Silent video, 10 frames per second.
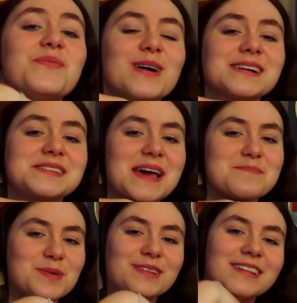For
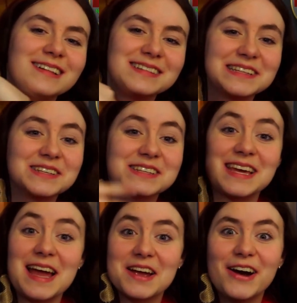example, let's look at
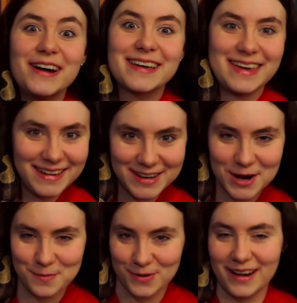the iconic king
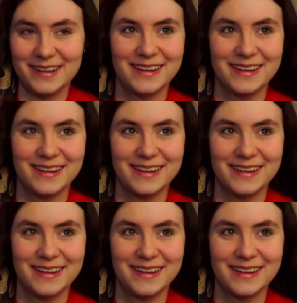cobra.